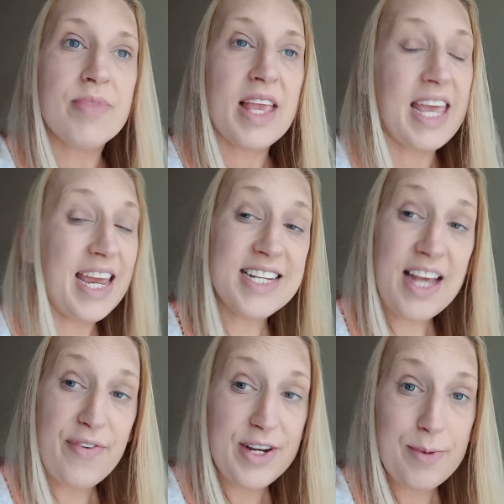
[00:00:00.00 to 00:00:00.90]
He
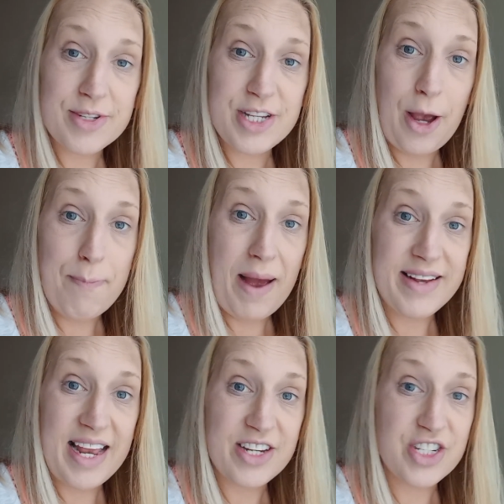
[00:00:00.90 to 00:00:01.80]
definitely wants to go back
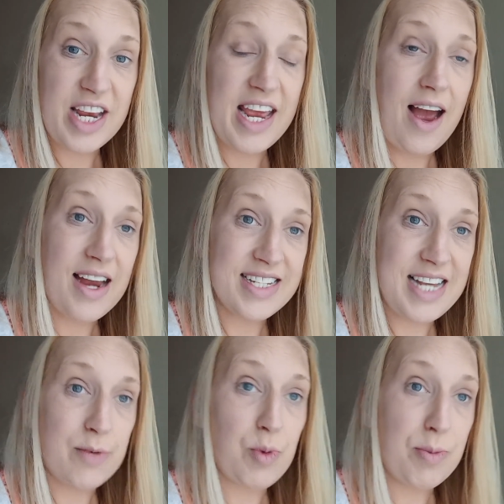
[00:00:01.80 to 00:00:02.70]
next year. I
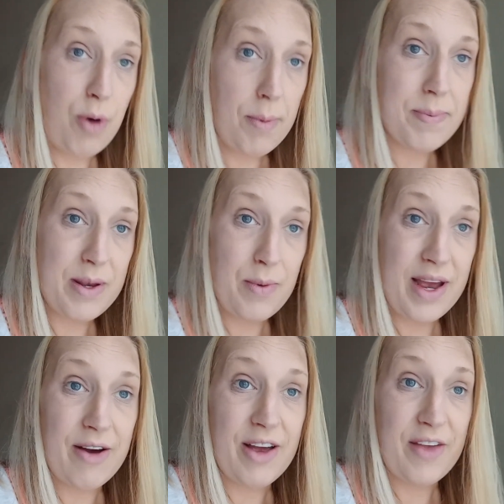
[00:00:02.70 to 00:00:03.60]
said we probably
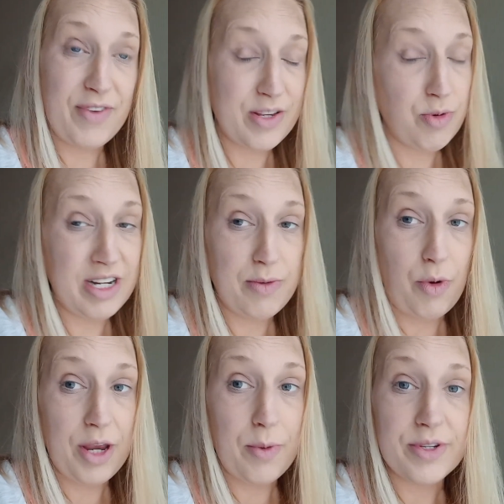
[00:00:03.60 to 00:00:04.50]
will if it's really
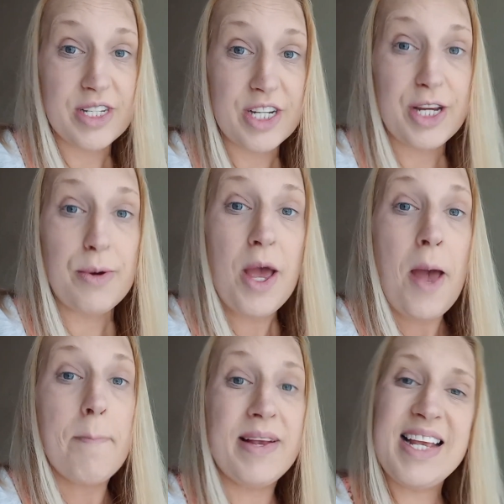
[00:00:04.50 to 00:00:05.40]
what he wants to do,
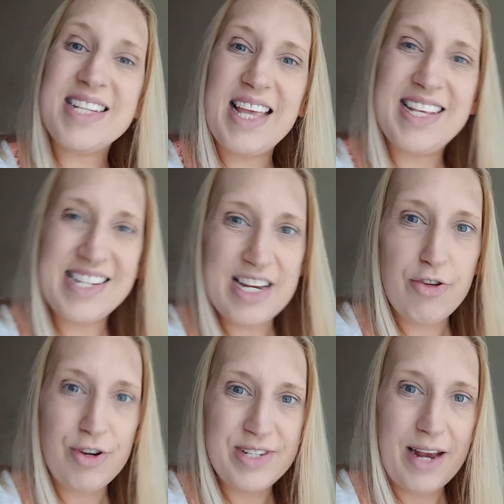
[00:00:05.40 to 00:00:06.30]
but let's get the Disney
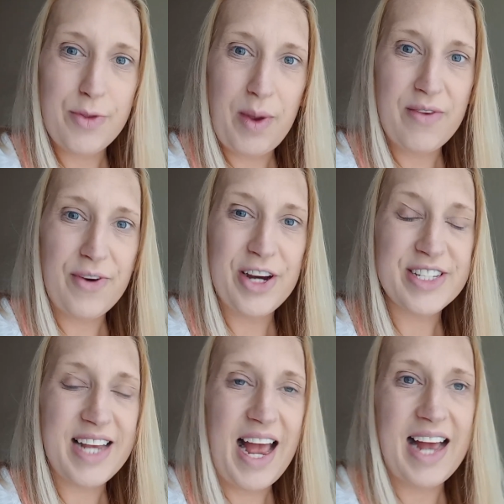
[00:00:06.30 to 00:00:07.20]
cruise out of the way
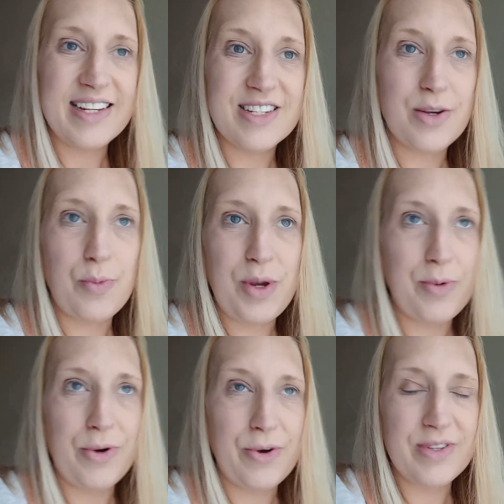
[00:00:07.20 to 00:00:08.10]
first and we
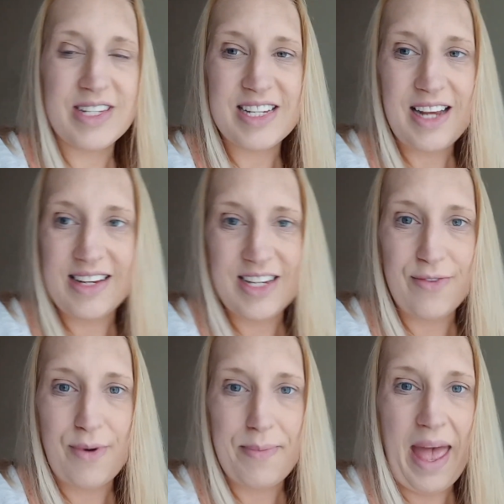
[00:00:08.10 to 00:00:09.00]
will discuss it
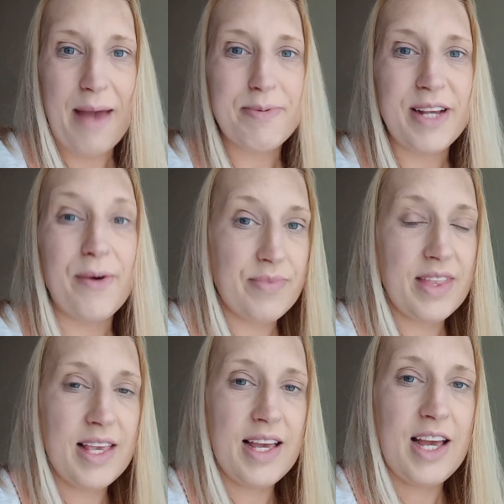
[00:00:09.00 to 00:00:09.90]
from there. So
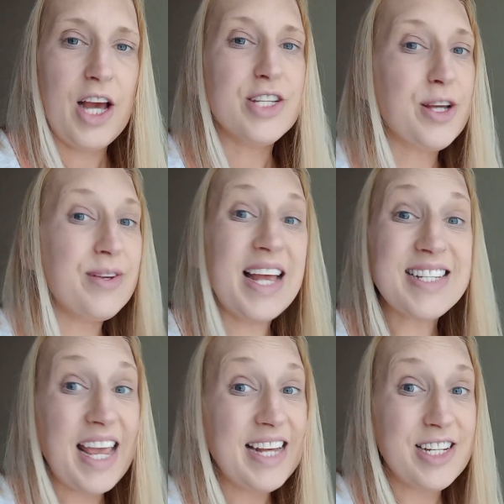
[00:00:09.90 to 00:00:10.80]
let's
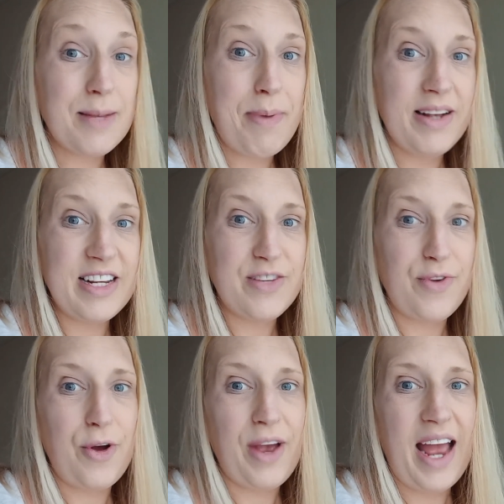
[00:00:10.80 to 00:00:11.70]
get into the Butlins
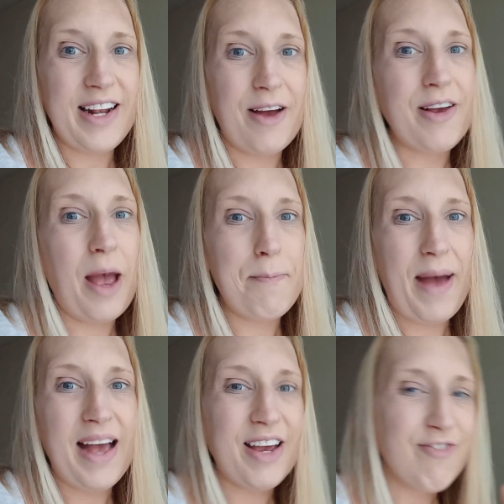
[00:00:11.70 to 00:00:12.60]
vlog, and I'll come
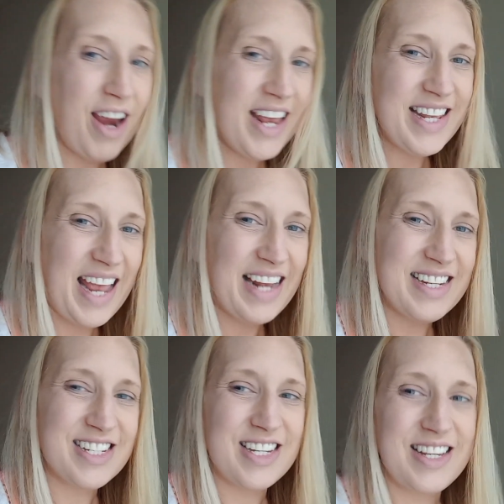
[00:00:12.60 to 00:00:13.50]
back right at the end
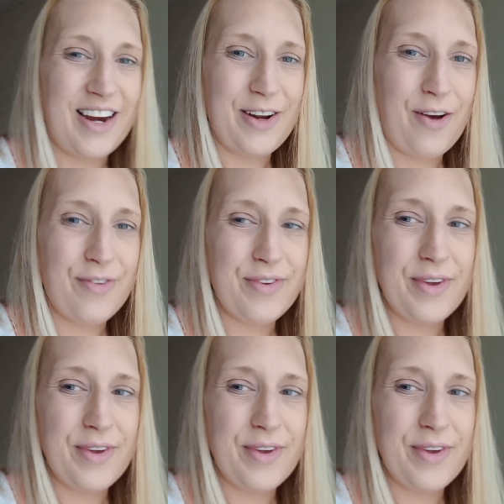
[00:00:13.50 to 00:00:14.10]
to sign off.